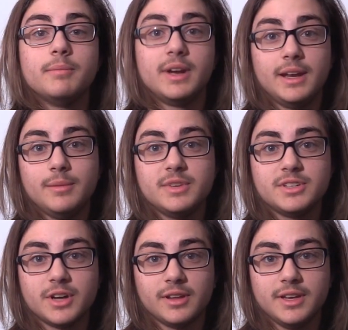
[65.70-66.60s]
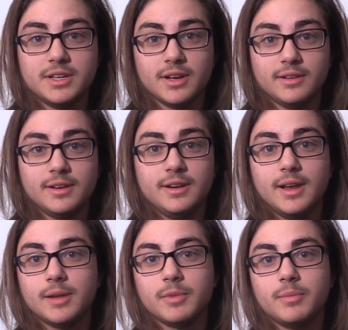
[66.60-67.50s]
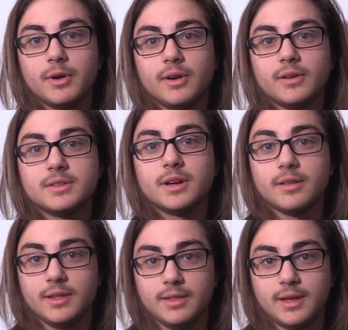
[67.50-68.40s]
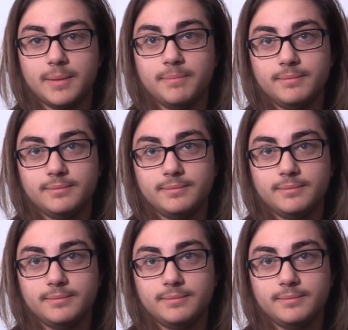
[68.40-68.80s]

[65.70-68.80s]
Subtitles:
My name is Charlie Sheldon and my pronouns are they, them.